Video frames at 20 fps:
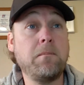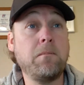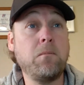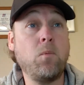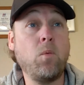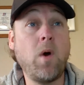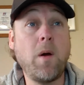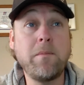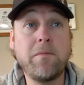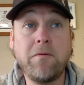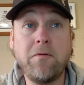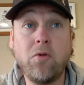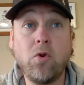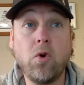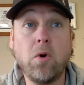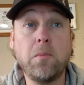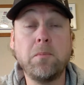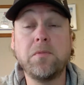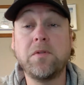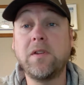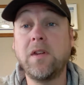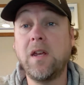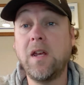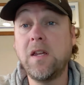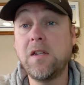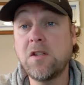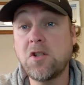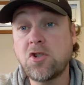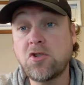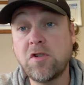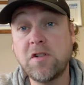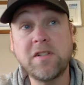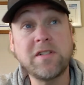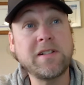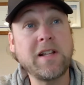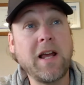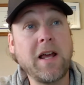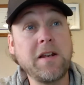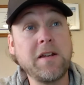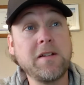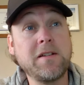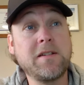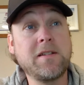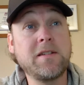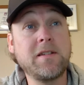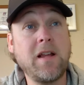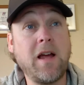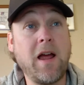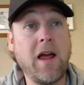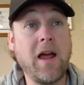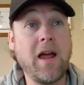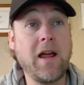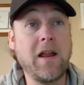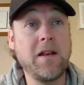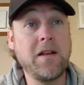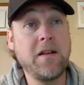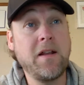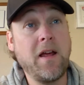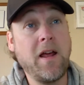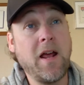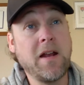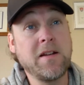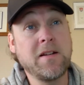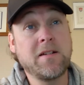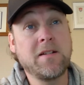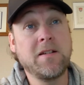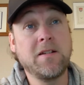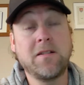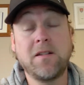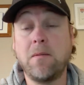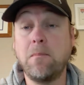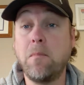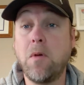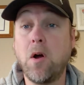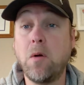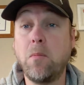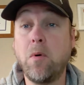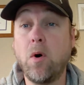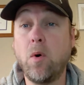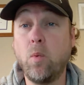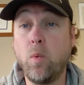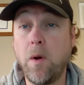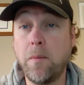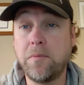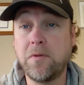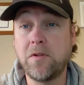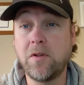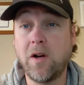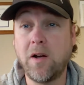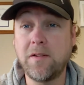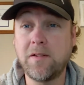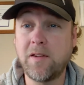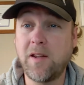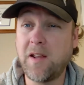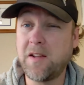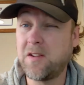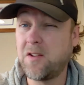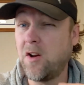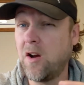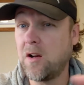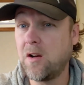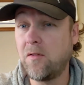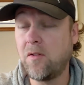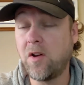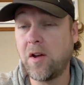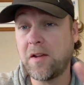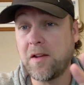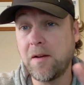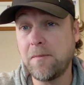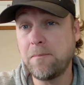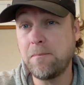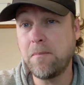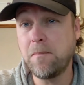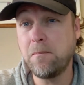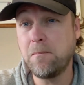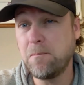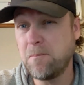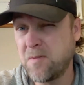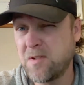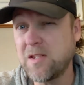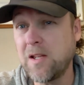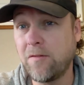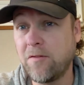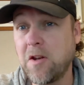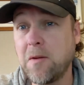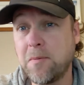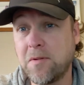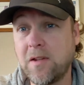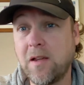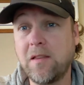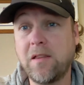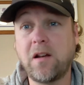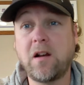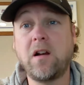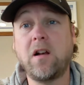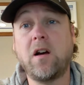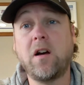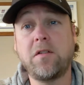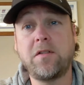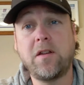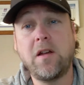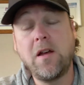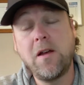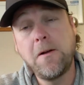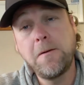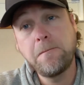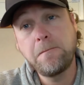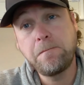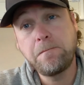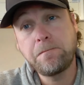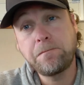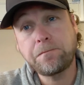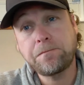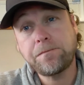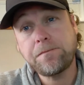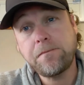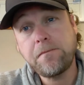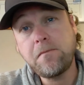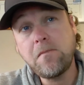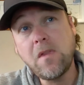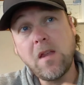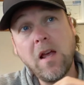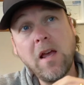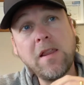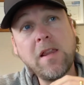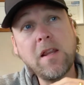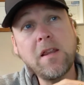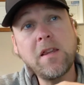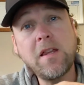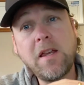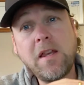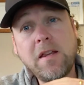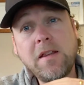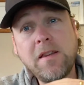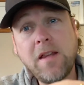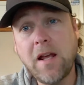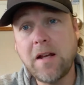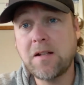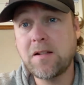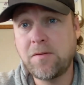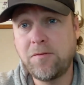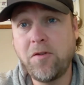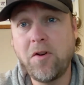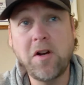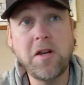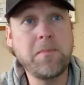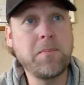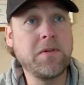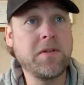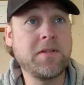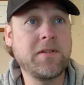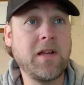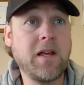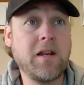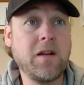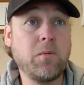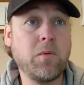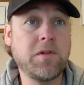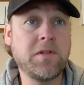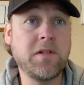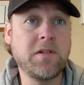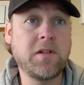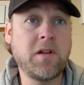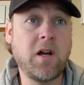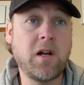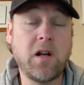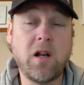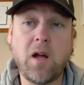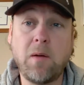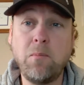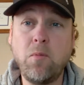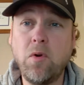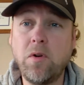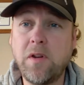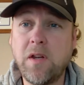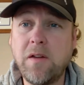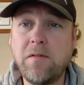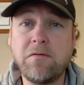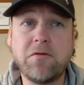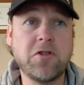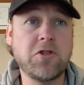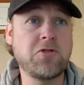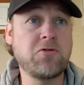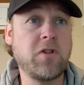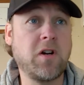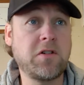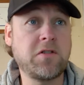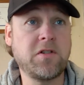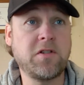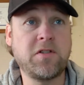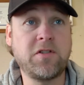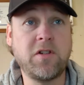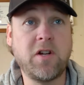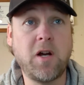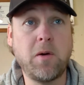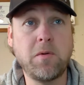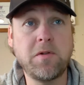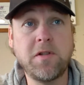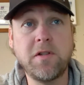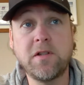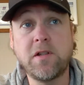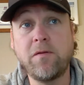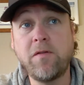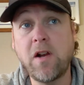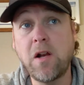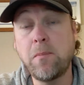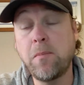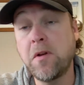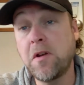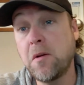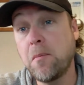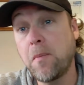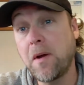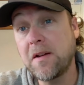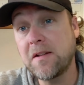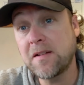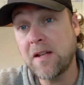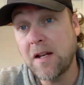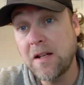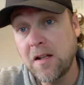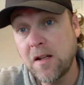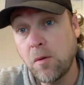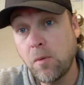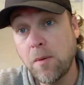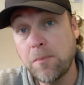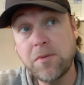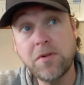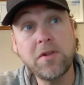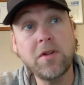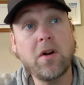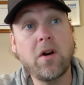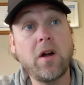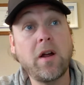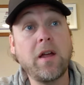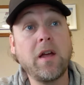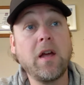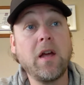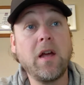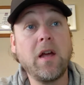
web forms, industry standards, and editors and mobile websites. So that's kind of like a 70% of the class. And then the next 30%, which is kind of like more the infrastructure side, which is developing and maintaining the website,